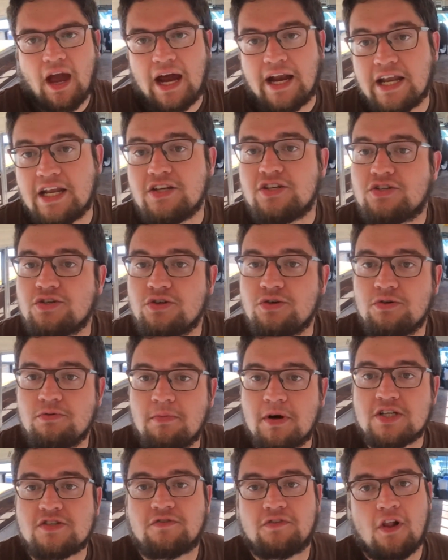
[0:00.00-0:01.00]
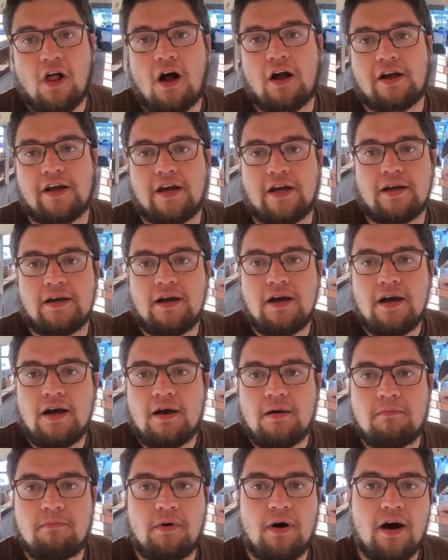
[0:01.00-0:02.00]
I didn't do much vlogging,
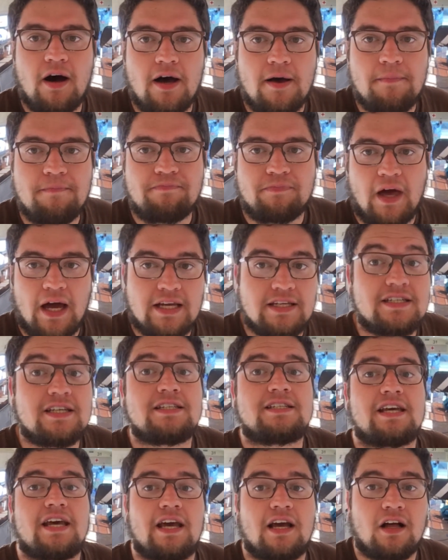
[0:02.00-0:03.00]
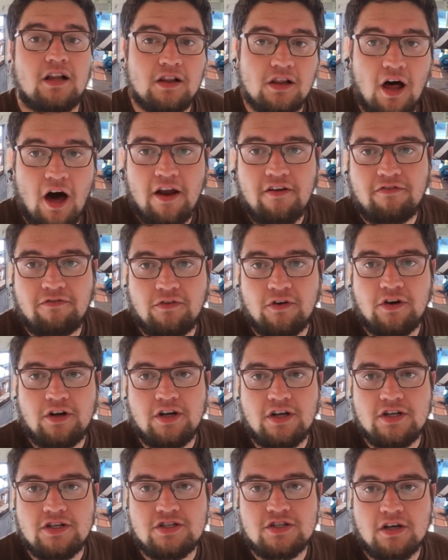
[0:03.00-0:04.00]
but I did take a lot of
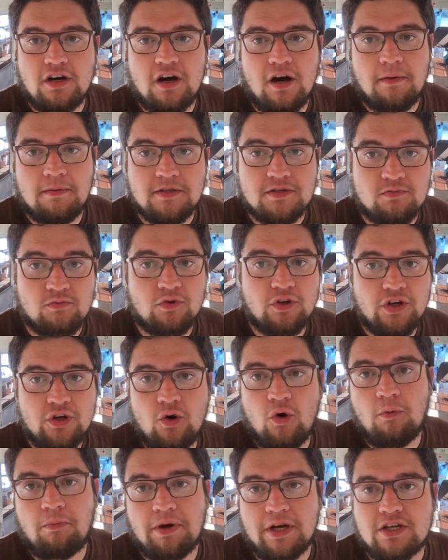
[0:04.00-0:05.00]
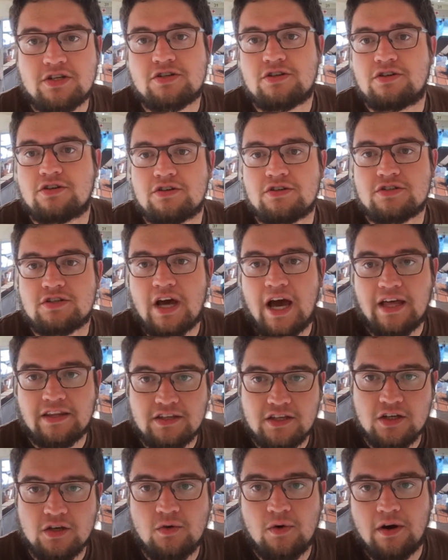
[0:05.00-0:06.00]
footage and some really cool pictures at
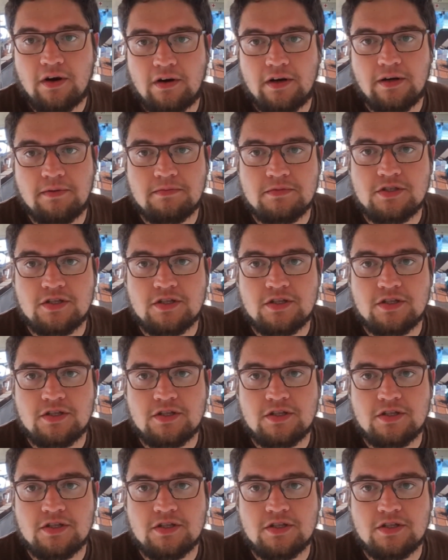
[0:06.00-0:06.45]
the aquarium.